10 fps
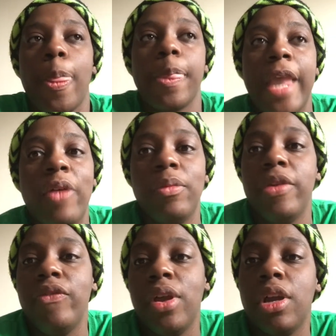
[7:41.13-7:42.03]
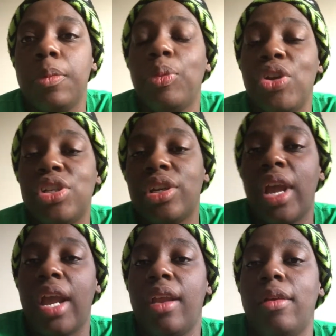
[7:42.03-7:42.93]
That would be very
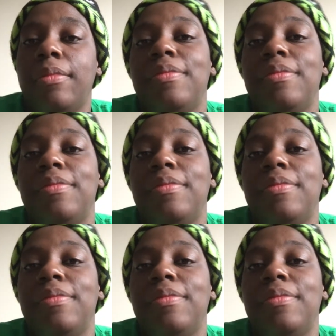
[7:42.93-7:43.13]
appreciated.